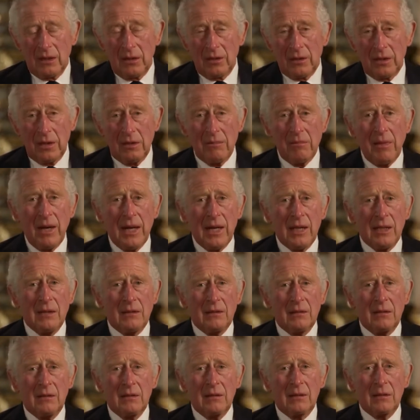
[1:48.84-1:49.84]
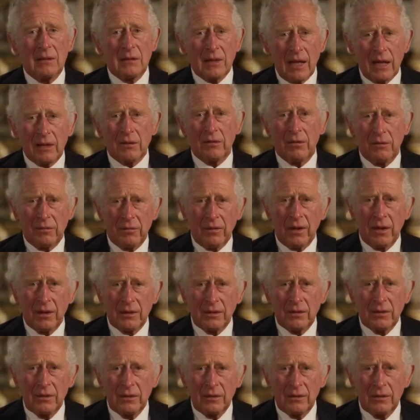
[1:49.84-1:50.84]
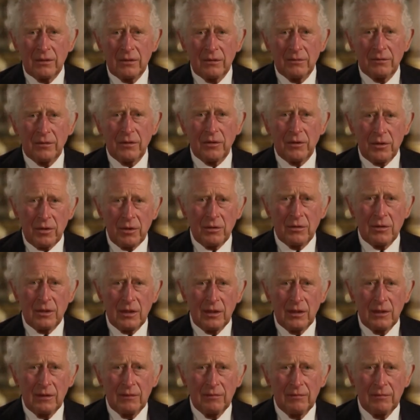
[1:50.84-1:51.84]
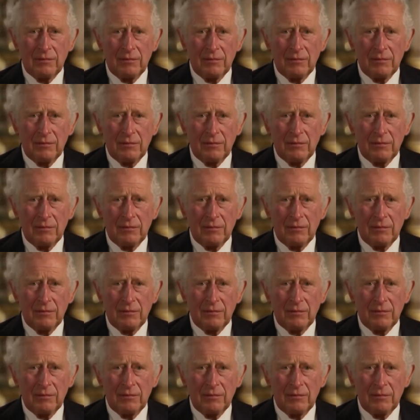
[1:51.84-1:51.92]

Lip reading: She made sacrifices for duty.